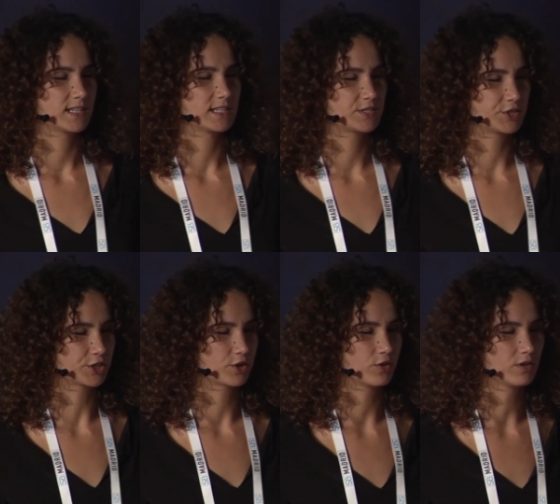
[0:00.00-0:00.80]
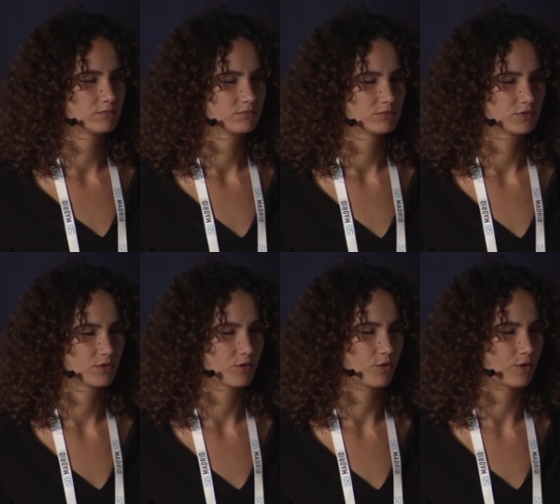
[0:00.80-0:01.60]
a circle
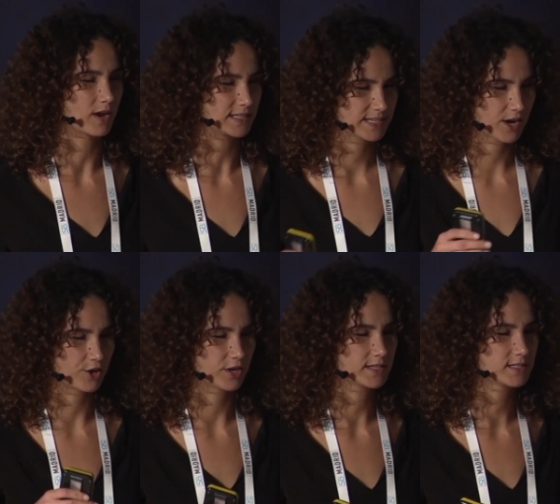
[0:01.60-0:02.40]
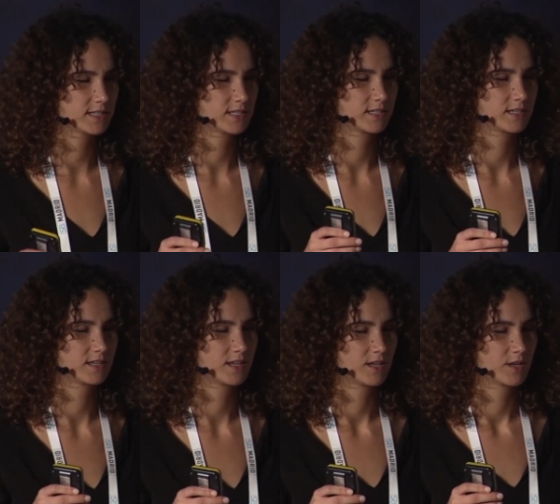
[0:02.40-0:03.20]
or a target
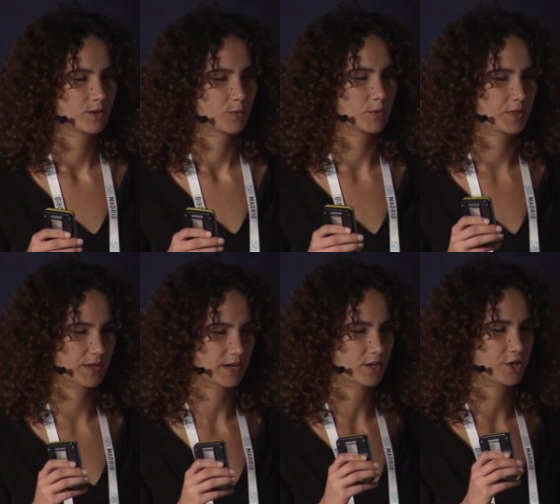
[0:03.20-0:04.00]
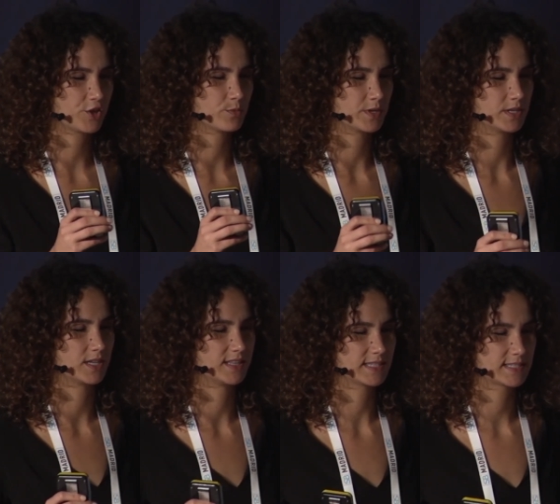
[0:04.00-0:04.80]
with that human
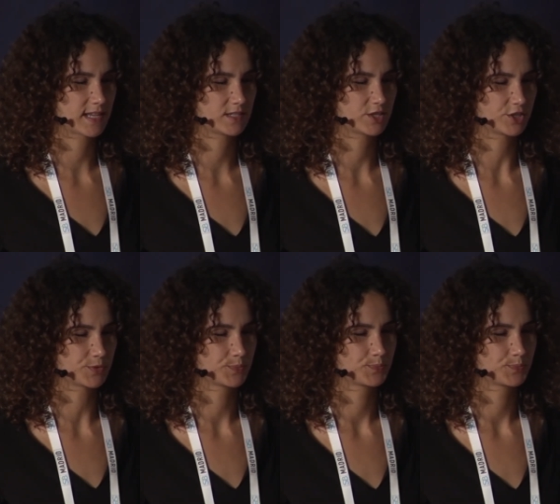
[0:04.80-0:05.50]
in the center.